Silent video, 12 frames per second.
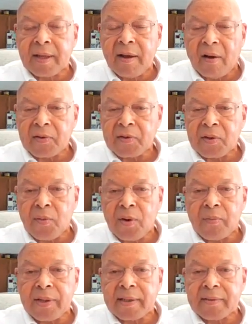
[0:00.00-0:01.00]
also
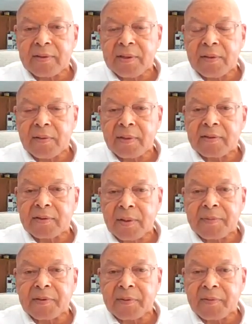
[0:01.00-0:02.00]
what we can do in
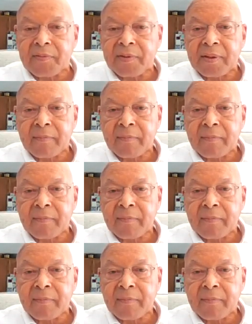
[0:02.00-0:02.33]
terms of